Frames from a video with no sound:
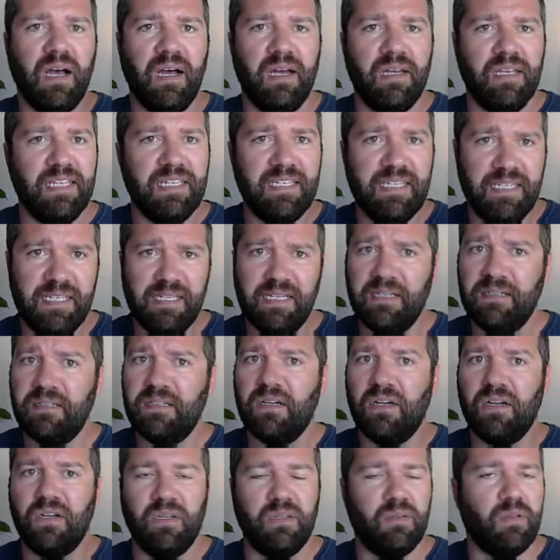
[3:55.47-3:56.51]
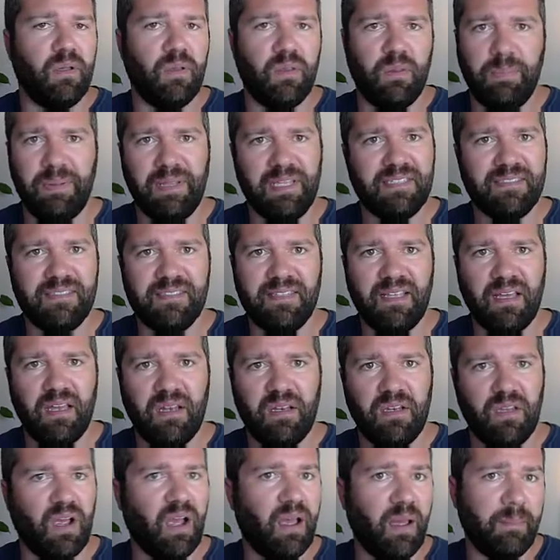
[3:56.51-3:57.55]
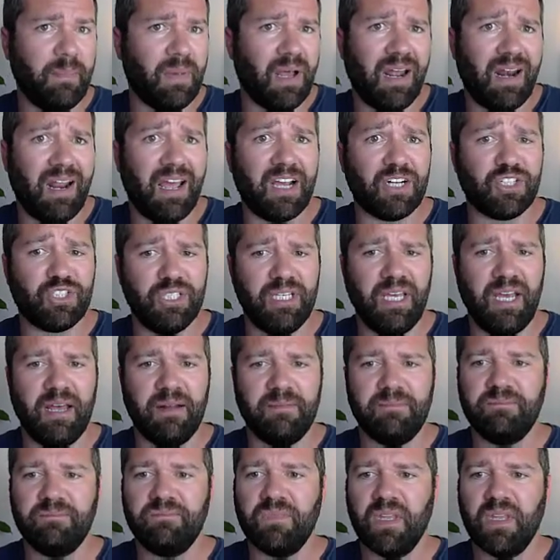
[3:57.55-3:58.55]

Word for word: India, the places that I'm not actually at?